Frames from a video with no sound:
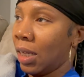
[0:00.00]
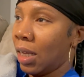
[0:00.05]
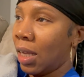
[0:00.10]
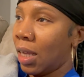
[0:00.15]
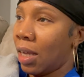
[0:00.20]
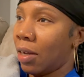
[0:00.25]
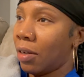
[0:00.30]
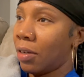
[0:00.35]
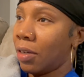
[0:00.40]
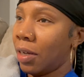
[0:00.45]

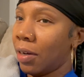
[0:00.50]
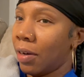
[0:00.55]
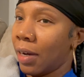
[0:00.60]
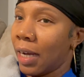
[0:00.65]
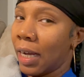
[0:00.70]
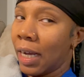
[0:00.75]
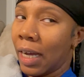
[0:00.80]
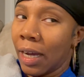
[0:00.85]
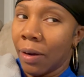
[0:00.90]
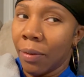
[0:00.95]
I don't know.
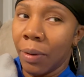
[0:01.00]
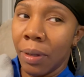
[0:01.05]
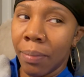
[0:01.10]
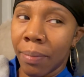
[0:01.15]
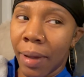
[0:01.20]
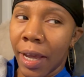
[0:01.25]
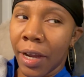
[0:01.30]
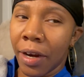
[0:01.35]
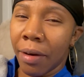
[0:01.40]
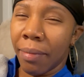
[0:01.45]
I, we
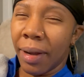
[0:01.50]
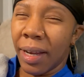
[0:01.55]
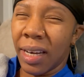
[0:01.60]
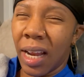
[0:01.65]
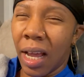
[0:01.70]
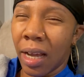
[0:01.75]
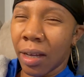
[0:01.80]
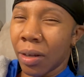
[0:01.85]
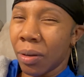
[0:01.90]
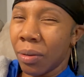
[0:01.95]
may or may
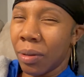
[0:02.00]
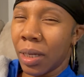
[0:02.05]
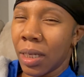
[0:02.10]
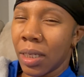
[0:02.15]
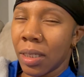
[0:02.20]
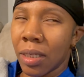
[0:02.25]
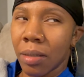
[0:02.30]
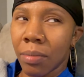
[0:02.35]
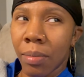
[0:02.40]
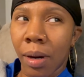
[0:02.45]
not go
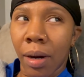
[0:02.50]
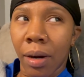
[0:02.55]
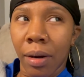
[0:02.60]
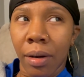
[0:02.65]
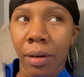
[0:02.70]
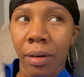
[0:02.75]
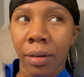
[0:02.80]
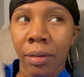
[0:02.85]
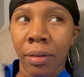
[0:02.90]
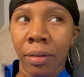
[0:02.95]
eat
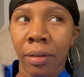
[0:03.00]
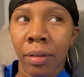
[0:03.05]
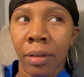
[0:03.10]
tomorrow.